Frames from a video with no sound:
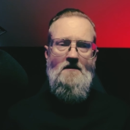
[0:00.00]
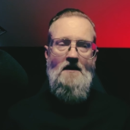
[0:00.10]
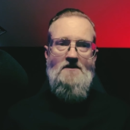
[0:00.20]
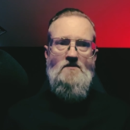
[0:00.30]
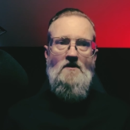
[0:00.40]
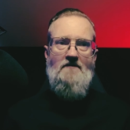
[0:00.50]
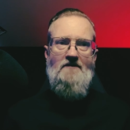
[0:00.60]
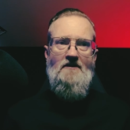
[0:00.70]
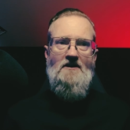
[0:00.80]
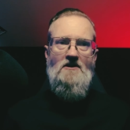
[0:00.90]
I swung
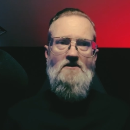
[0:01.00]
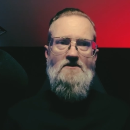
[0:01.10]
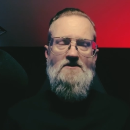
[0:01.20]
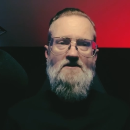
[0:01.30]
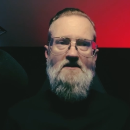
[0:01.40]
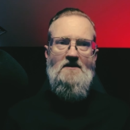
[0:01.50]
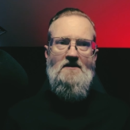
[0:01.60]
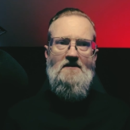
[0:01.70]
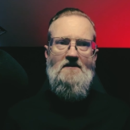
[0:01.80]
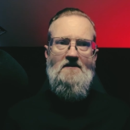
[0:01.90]
very close
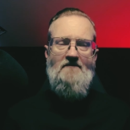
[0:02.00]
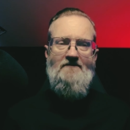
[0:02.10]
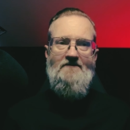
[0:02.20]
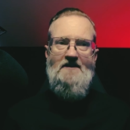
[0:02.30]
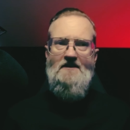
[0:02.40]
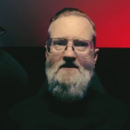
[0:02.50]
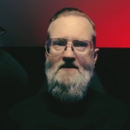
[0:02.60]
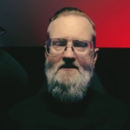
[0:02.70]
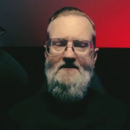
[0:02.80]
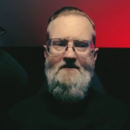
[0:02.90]
to
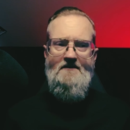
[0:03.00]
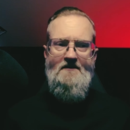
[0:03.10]
vegan,